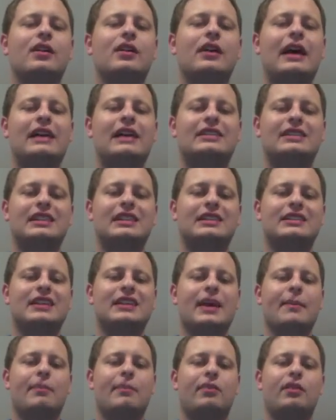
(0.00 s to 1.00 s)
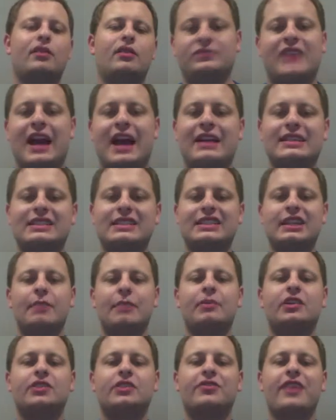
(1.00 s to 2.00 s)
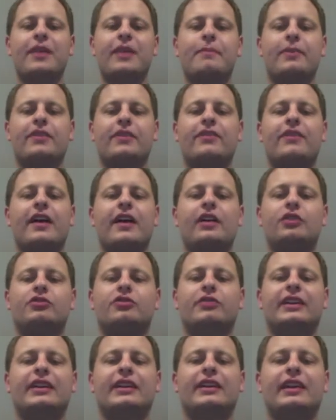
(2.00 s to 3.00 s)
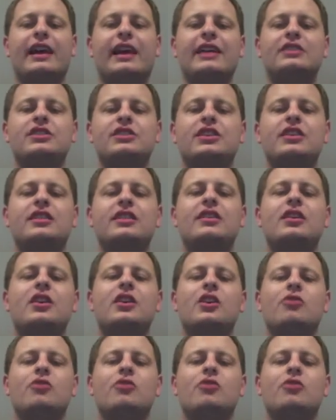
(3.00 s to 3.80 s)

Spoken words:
as an example, and a similar fate befell Green Lantern